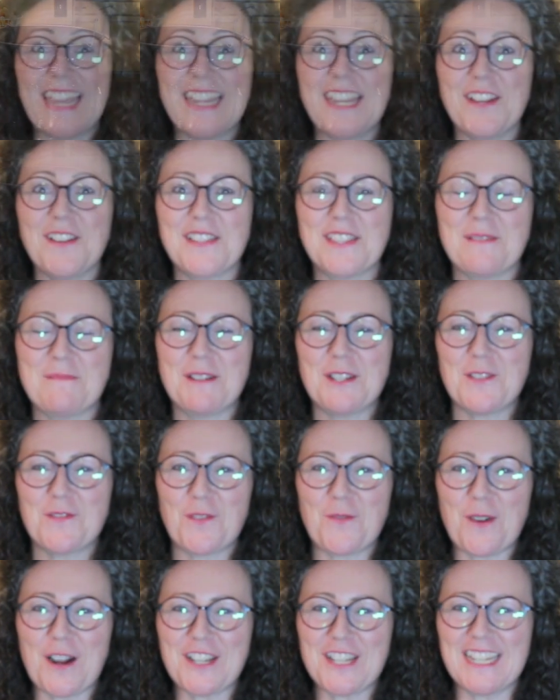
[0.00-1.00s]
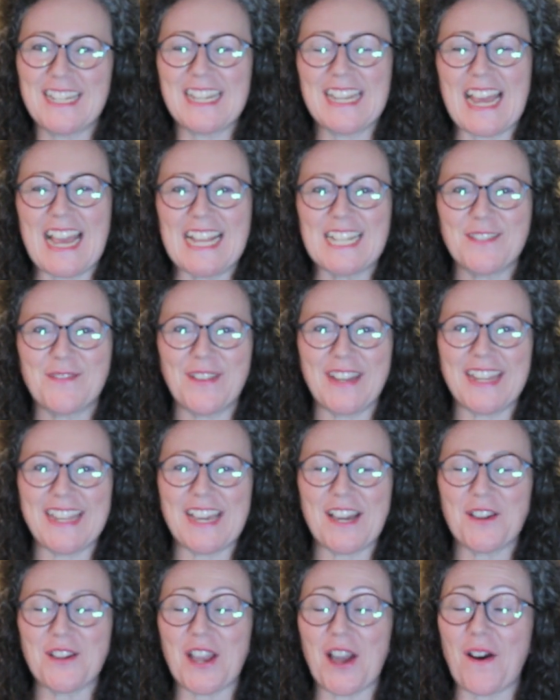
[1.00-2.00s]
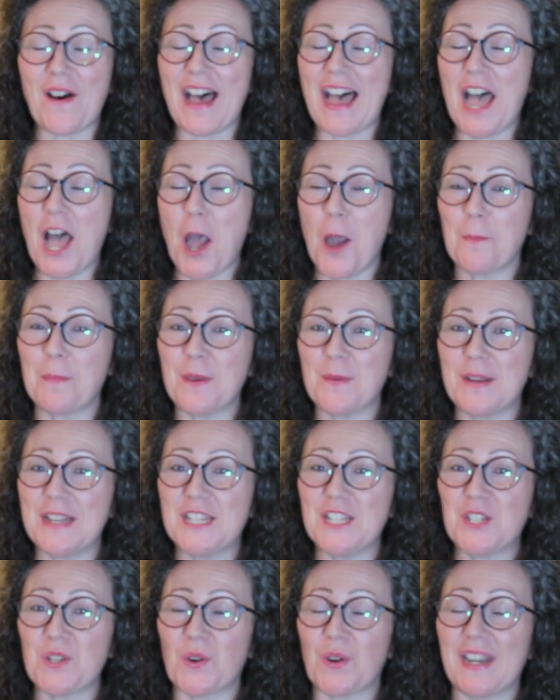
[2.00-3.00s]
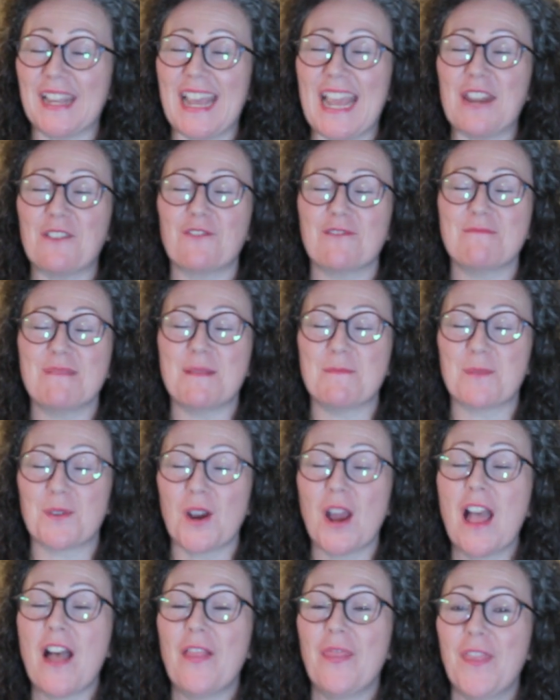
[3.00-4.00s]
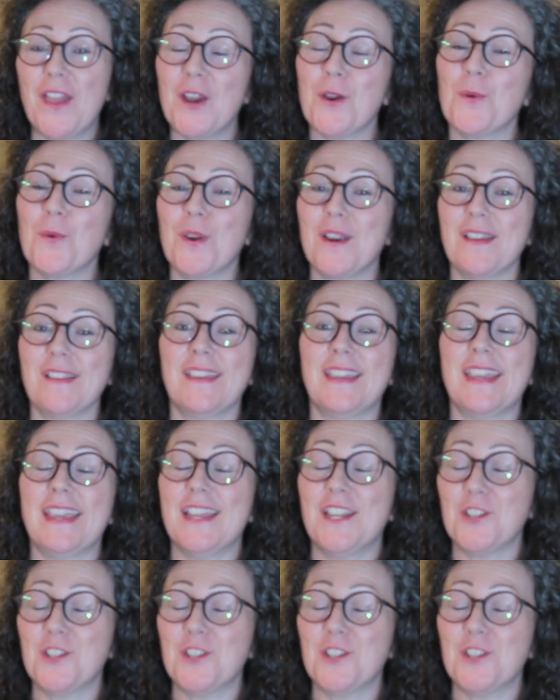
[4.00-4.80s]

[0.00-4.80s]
you so much for watching today's video, y'all. I hope you enjoyed it. And remember, there really and